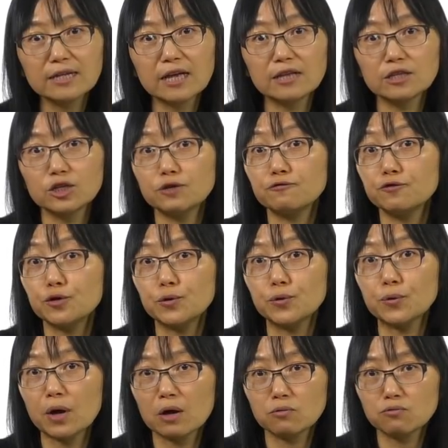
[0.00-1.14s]
can give
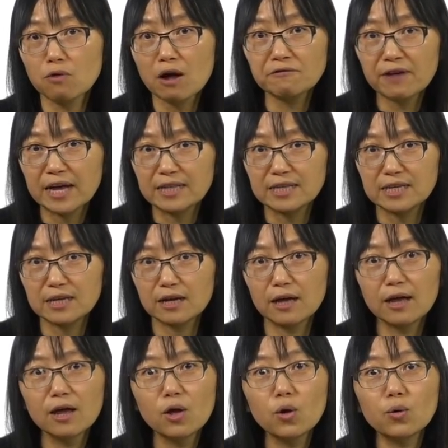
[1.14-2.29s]
you a rough idea